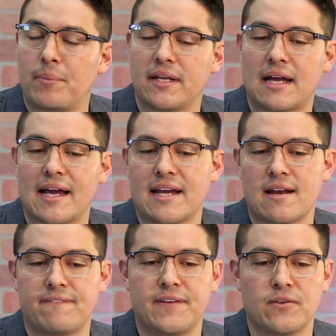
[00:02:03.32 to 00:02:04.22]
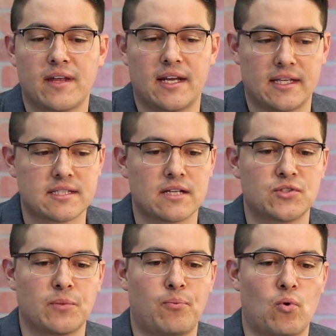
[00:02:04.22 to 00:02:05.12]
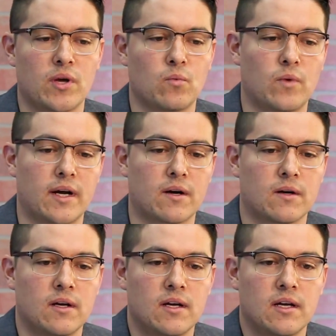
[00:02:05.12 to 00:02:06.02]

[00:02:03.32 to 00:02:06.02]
But I kind of feel that it's gotten to the point where